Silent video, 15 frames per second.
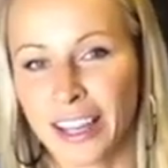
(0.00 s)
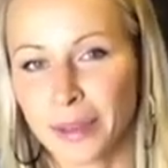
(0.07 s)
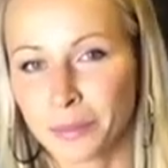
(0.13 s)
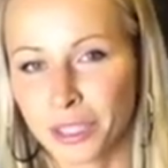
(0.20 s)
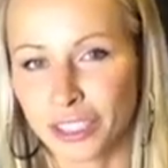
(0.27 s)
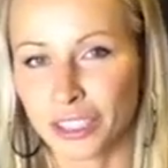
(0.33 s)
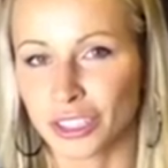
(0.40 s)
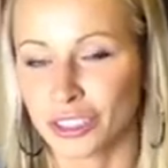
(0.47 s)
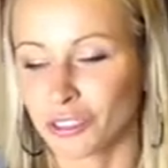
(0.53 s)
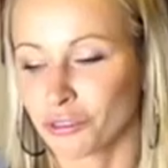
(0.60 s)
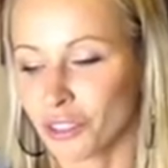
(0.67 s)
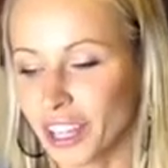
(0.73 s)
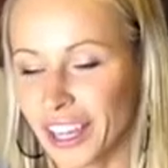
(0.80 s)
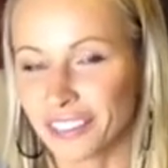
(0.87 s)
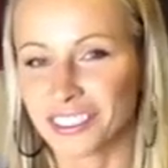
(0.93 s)
Amazon
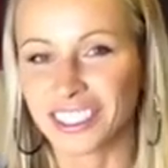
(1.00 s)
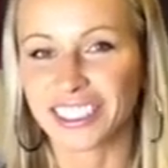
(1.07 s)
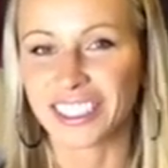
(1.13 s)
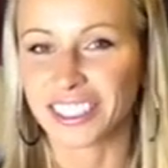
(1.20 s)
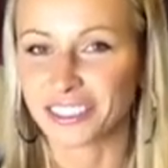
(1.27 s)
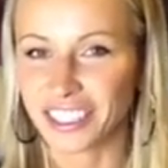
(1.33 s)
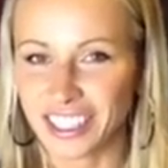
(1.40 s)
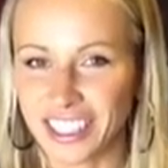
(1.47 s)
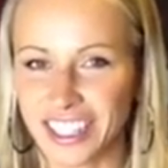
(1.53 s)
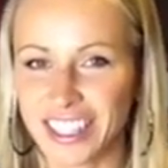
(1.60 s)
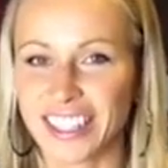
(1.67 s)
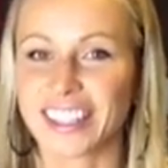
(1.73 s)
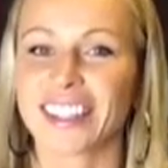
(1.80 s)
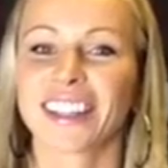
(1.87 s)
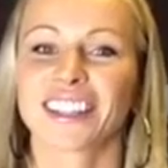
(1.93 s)
if you have the
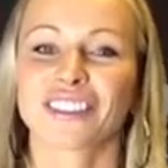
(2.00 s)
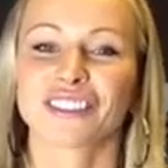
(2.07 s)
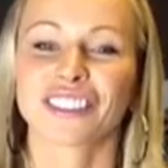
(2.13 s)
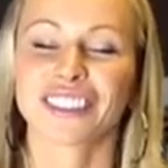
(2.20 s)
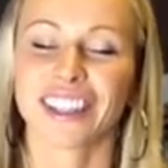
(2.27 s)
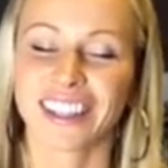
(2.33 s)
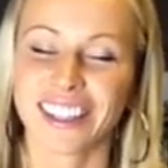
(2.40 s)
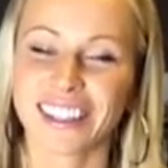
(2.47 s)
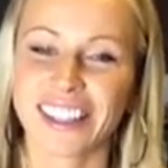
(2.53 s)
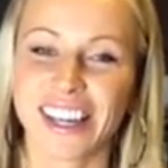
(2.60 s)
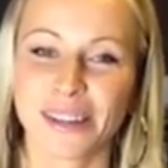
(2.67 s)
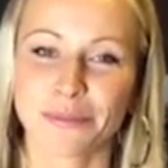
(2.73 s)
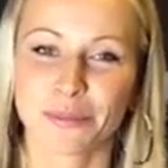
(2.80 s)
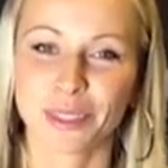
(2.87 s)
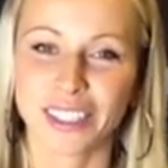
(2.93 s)
DVDs and if you like
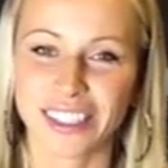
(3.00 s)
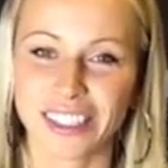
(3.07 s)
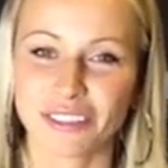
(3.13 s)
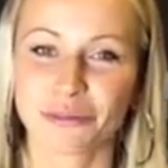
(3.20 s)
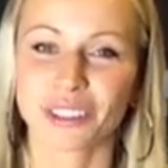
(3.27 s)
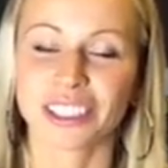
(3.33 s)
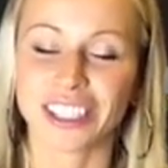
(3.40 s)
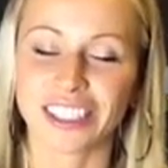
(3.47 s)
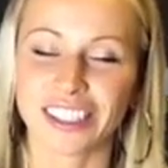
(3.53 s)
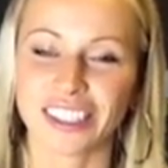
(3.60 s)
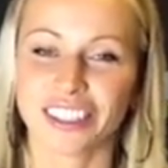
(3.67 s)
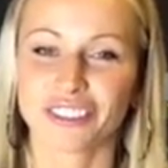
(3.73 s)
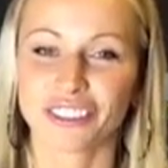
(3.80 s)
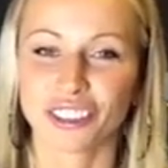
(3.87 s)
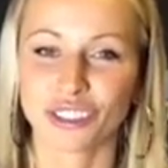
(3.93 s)
them please leave me a nice
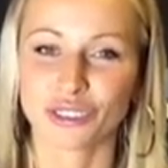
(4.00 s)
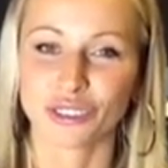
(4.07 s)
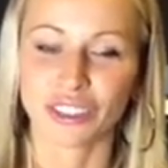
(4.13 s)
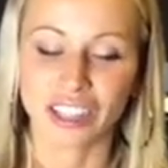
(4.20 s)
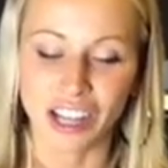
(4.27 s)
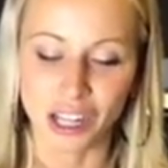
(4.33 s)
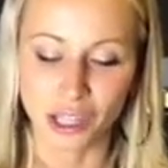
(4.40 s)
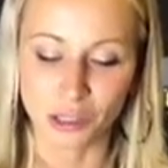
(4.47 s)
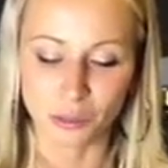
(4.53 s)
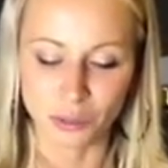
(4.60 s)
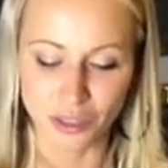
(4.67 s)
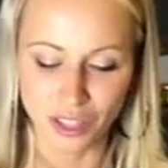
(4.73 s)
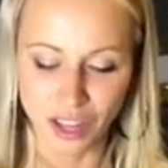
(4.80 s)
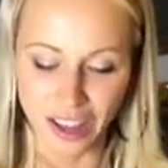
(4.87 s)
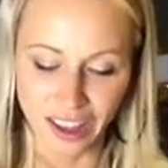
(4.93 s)
review it helps